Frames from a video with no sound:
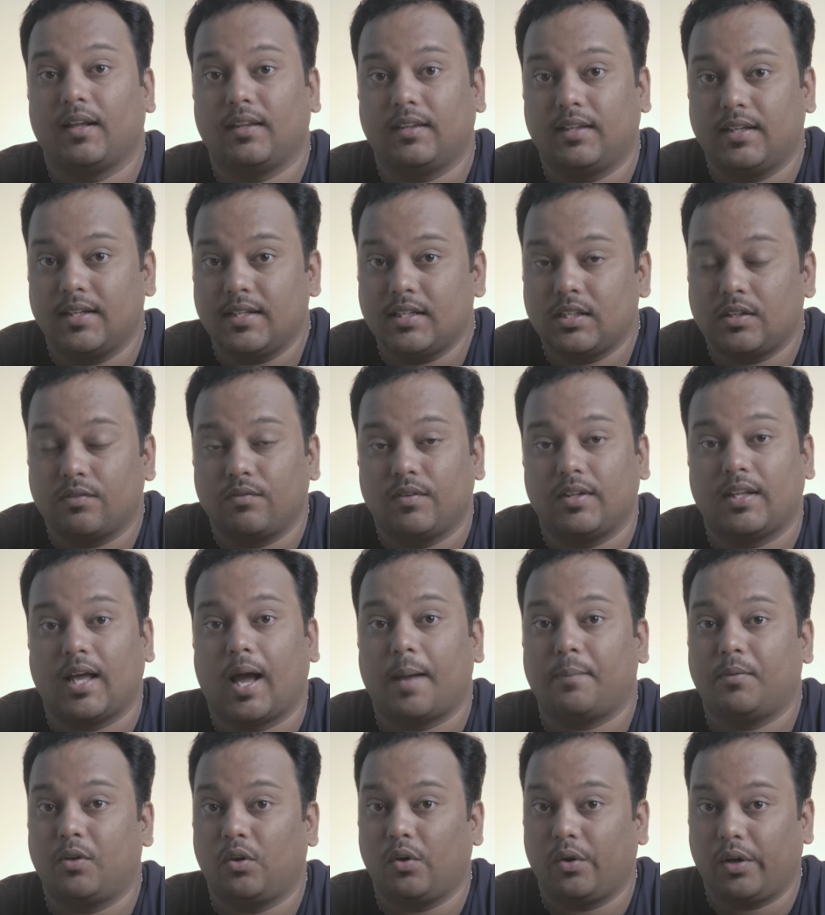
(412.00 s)
This with
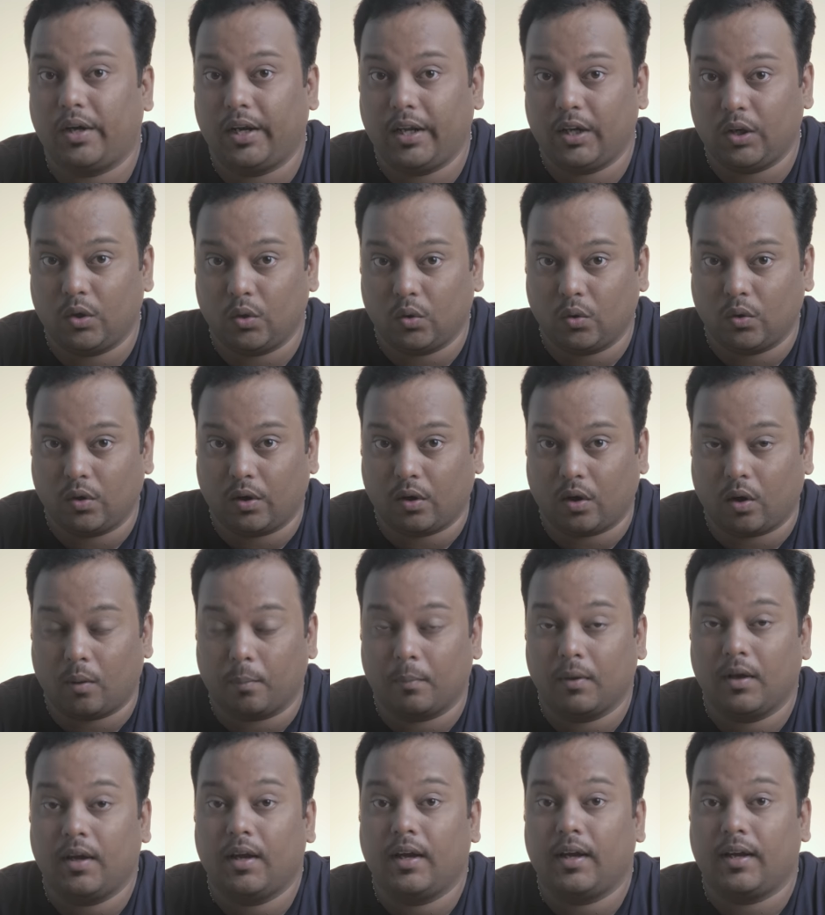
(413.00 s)
absolutely no
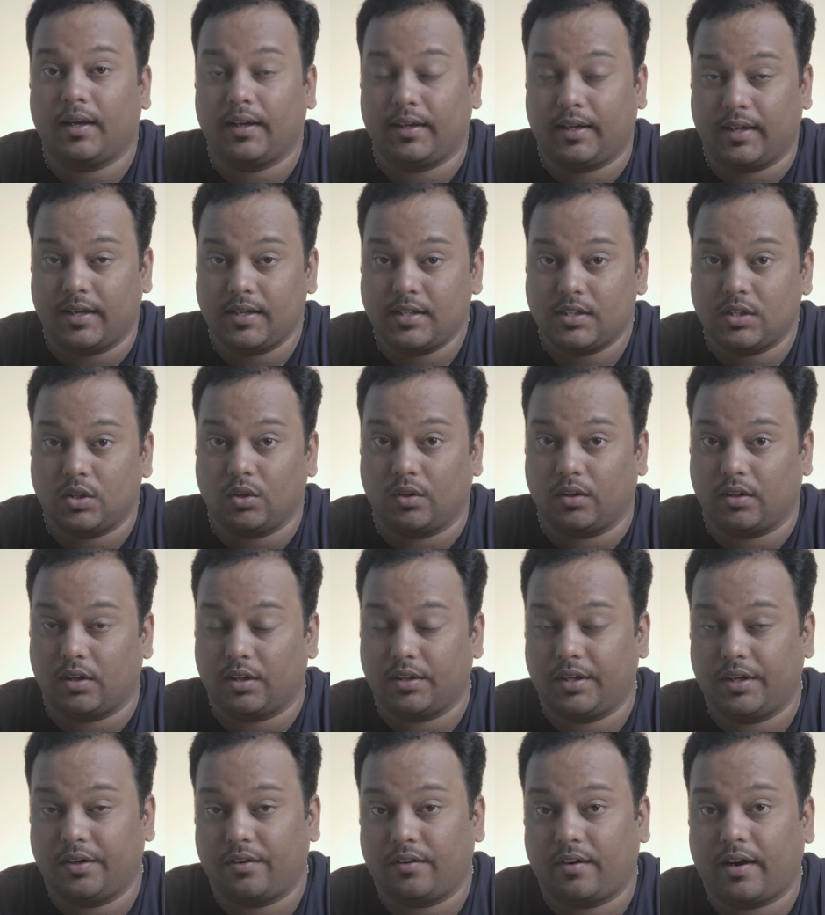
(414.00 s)
crop. Yes, you
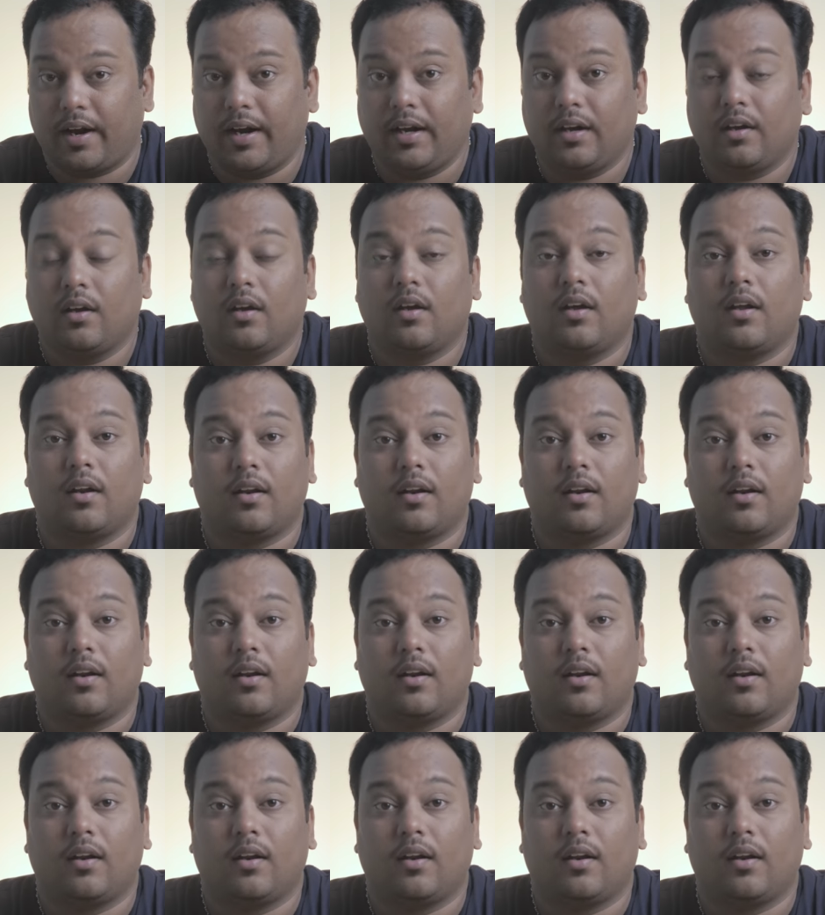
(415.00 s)
heard it right.